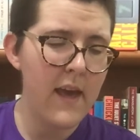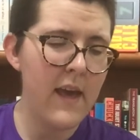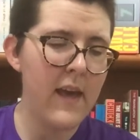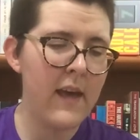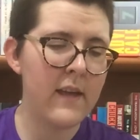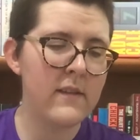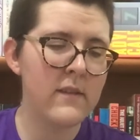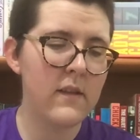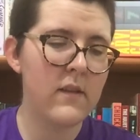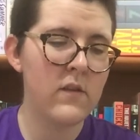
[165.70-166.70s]
And
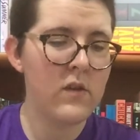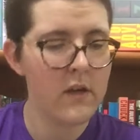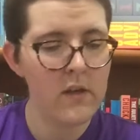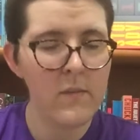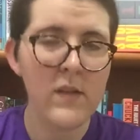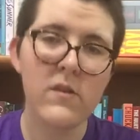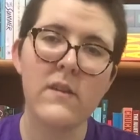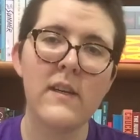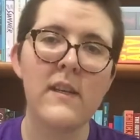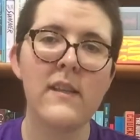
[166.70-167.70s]
the
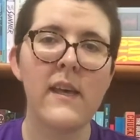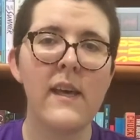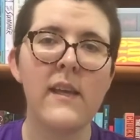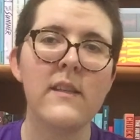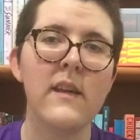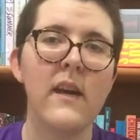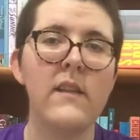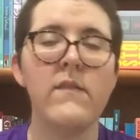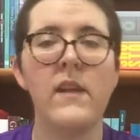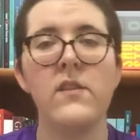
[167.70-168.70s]
documentary then
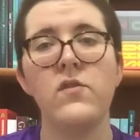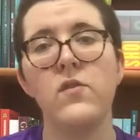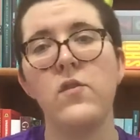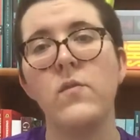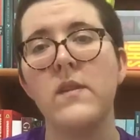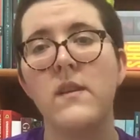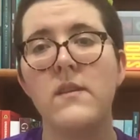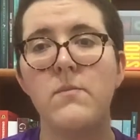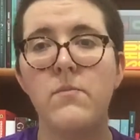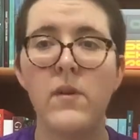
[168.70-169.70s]
kind of led to
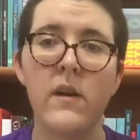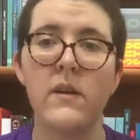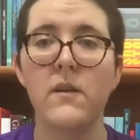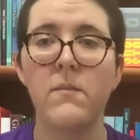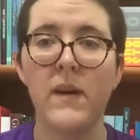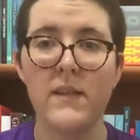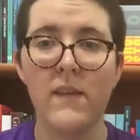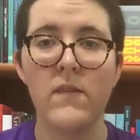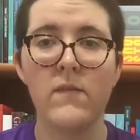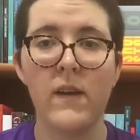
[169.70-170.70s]
this book by
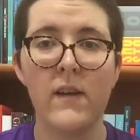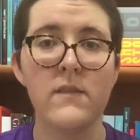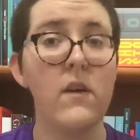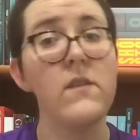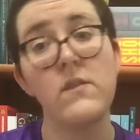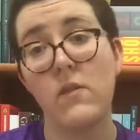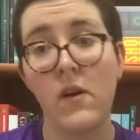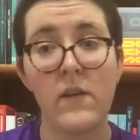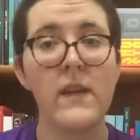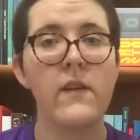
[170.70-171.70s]
David France, also
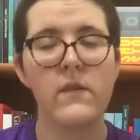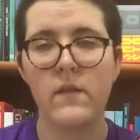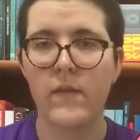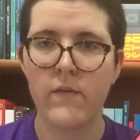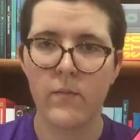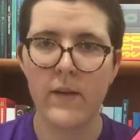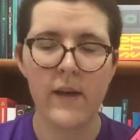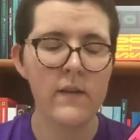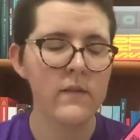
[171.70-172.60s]
called How to Survive a Plague.